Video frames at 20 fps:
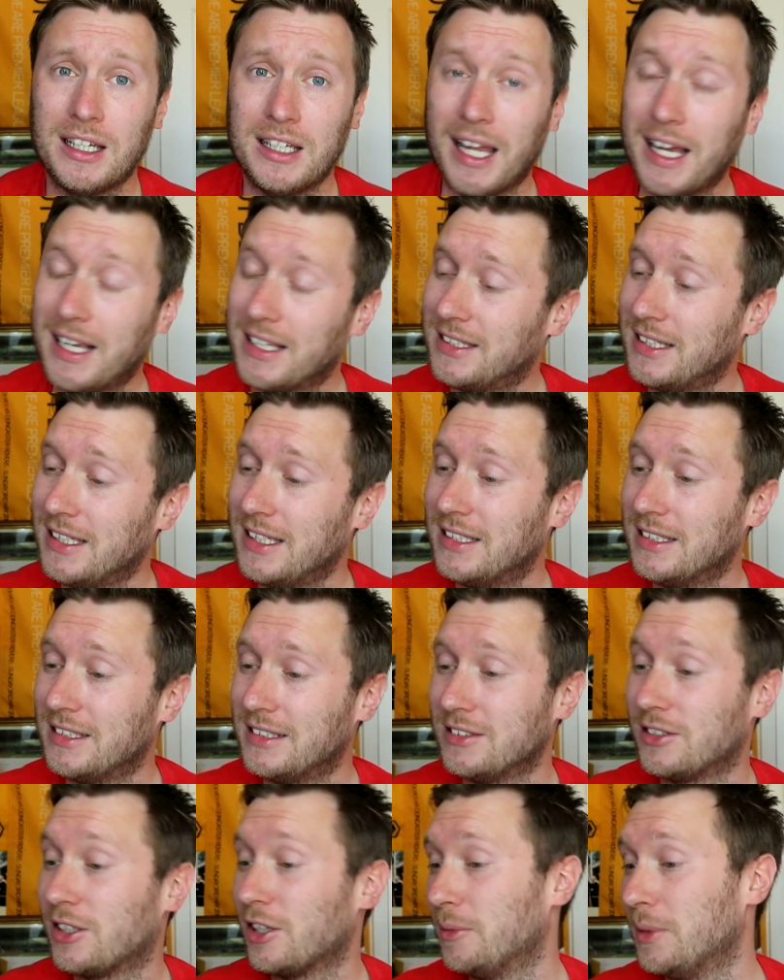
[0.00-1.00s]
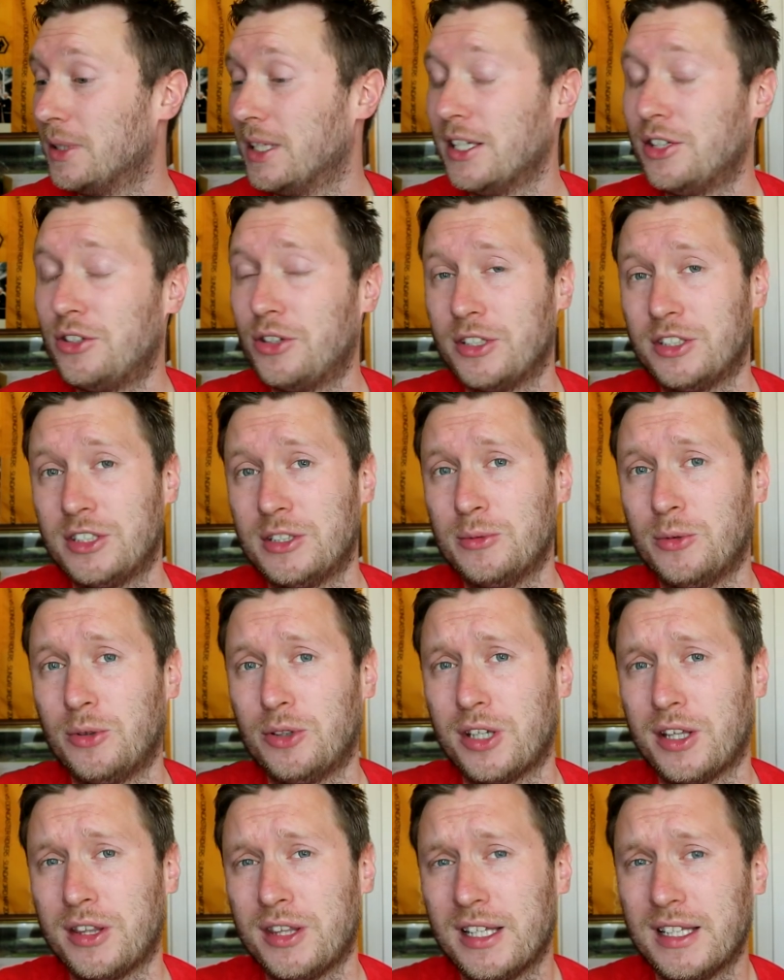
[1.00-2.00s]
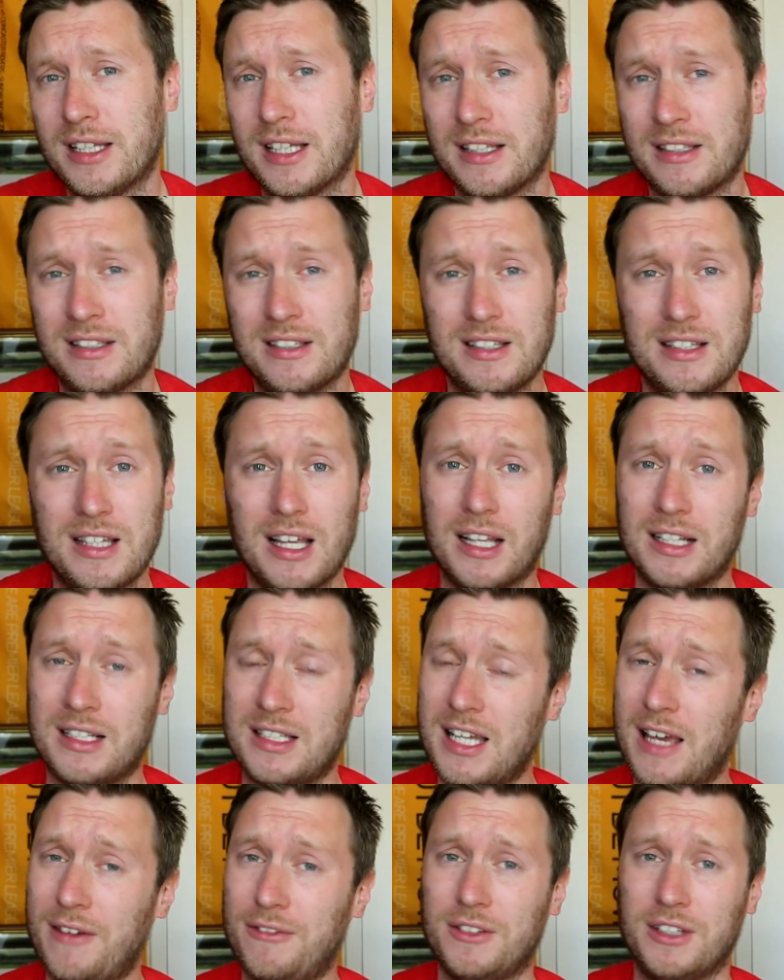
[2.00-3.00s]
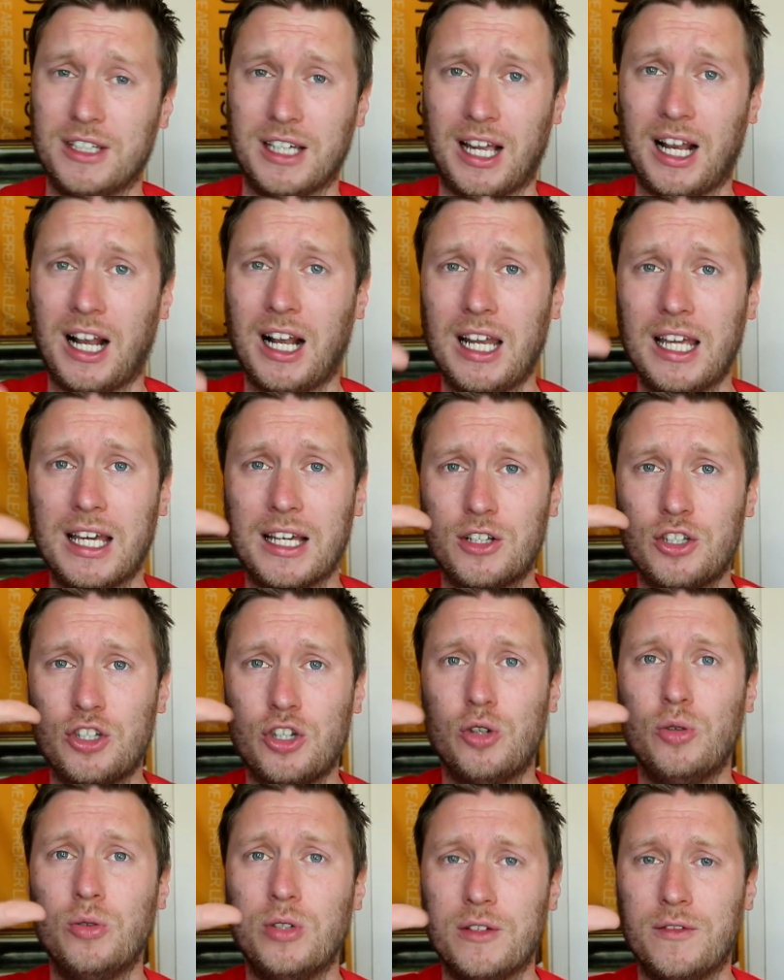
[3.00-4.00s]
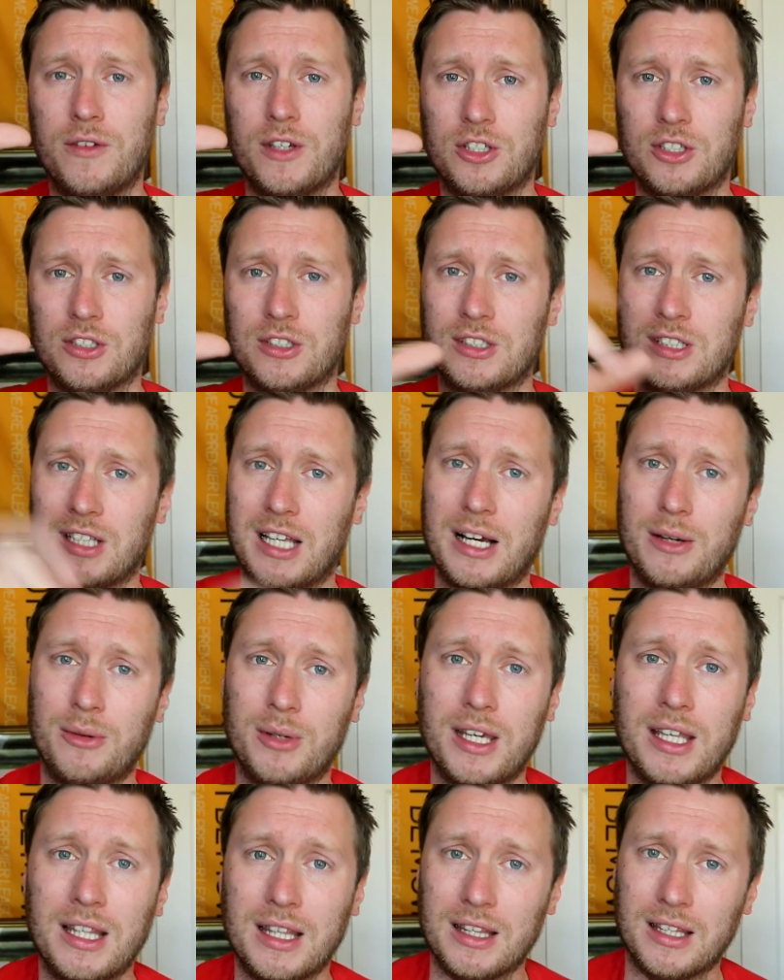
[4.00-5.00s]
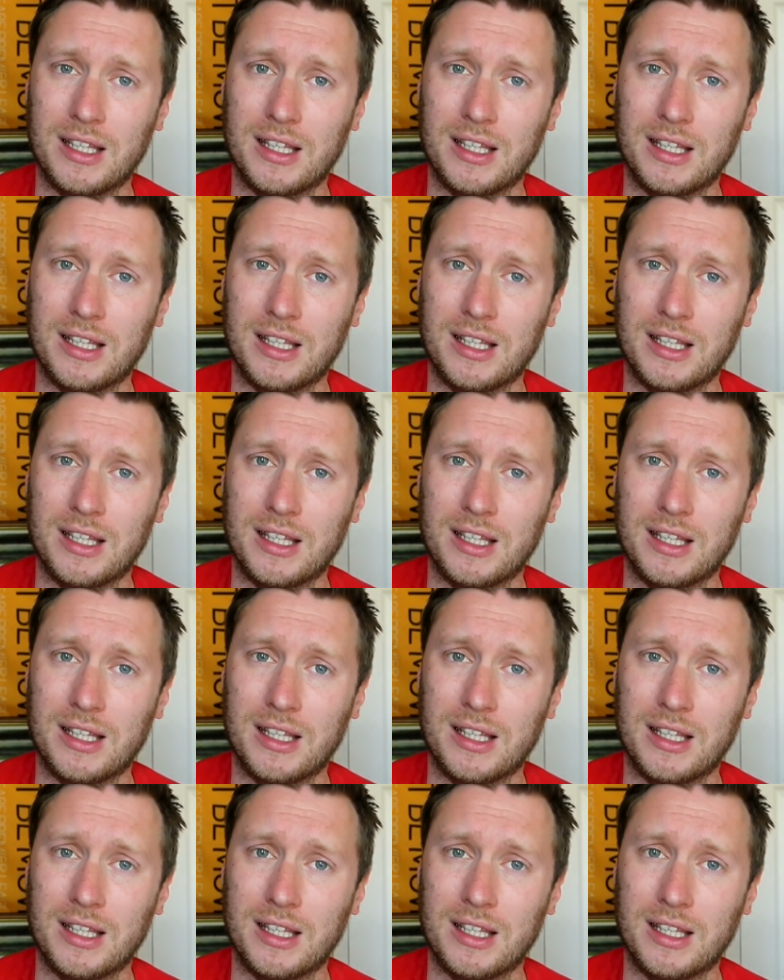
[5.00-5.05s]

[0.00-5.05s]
Next season's going to be an interesting one. I think there's a definite clear two divisions now